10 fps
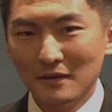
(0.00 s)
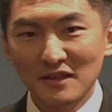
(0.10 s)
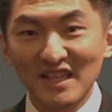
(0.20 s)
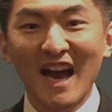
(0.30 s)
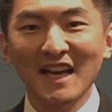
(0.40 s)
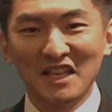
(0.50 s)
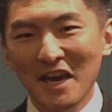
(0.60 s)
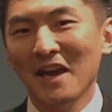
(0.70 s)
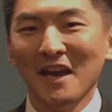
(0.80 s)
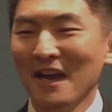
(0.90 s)
Side
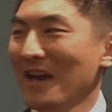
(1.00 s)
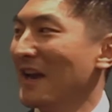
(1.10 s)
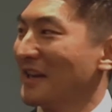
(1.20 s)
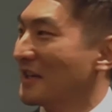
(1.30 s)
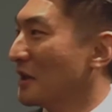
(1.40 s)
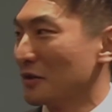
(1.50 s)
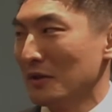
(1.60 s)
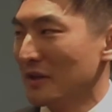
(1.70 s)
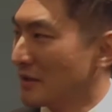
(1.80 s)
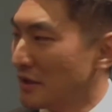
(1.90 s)
kick!
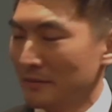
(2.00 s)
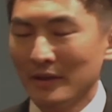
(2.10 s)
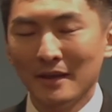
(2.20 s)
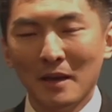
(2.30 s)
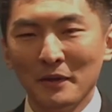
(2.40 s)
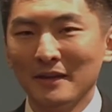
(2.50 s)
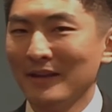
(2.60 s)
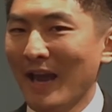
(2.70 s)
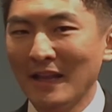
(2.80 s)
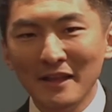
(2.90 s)
So
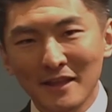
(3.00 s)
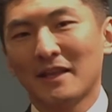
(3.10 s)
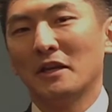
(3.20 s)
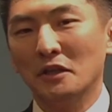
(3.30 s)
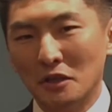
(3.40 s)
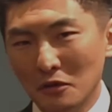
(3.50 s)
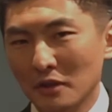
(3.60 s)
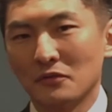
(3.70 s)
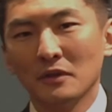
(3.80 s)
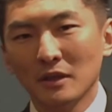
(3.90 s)
anything that you do,
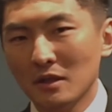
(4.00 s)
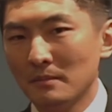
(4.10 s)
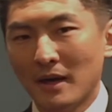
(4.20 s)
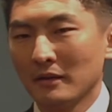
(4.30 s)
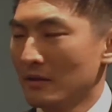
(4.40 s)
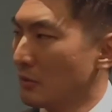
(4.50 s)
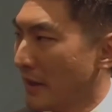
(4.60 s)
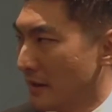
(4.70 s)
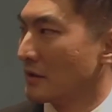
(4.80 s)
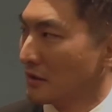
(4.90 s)
it's really about the
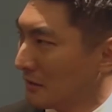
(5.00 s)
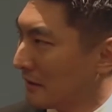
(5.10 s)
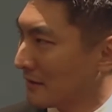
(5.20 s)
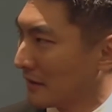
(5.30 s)
way that you do it.